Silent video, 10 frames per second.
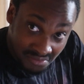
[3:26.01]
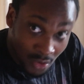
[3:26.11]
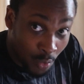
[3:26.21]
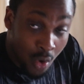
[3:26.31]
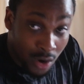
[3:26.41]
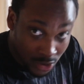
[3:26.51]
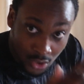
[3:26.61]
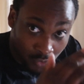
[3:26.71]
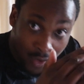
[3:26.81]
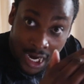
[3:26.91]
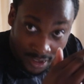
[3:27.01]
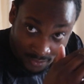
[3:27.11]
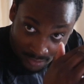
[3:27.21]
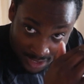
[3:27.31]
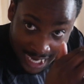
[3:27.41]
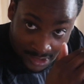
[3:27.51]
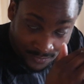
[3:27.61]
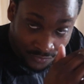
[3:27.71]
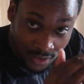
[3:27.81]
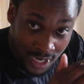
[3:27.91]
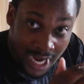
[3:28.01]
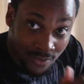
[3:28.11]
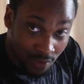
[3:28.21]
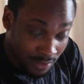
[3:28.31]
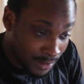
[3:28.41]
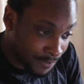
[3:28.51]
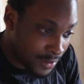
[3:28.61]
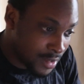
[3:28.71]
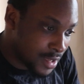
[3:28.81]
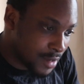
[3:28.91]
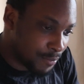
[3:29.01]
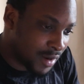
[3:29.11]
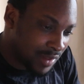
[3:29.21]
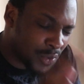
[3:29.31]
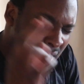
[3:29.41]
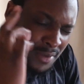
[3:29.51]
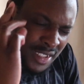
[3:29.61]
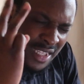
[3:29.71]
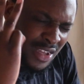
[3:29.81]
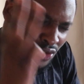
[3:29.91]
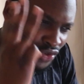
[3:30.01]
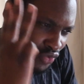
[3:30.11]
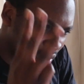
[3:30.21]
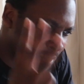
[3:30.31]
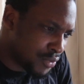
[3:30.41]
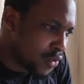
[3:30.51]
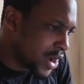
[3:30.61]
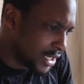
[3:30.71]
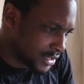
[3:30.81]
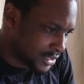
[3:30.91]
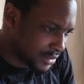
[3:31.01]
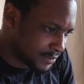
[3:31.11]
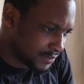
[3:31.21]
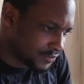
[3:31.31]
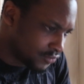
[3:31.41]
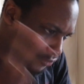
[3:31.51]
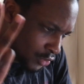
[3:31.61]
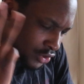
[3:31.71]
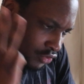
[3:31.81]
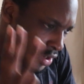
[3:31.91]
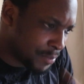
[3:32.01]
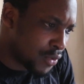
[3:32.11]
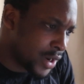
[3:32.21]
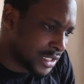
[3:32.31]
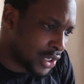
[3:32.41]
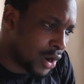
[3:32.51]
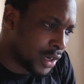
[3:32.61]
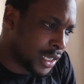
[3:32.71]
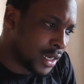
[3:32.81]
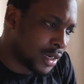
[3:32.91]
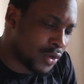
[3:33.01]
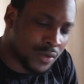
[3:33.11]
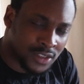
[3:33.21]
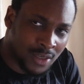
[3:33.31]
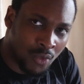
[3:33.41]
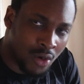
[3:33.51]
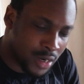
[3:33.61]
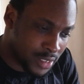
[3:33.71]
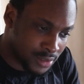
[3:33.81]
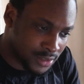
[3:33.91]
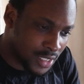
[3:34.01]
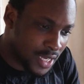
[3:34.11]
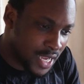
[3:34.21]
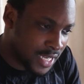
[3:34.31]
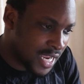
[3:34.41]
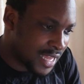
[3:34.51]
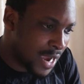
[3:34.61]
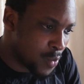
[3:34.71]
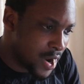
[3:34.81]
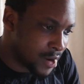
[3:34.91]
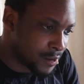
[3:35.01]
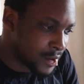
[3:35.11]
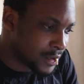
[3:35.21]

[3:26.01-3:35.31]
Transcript: the Warriors are right neck for neck for them. But they were able to get those three points, those three points on the Golden State Warriors and get that win.